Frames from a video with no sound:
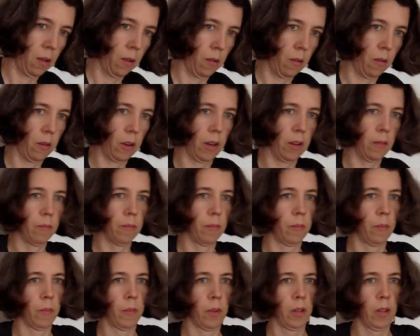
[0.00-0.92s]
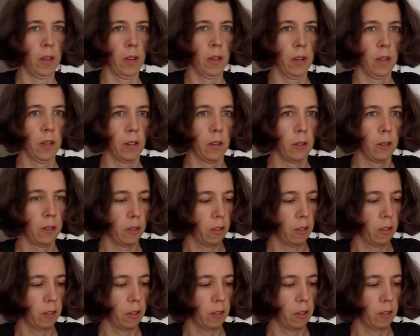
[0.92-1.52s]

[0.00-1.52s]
Okay, here's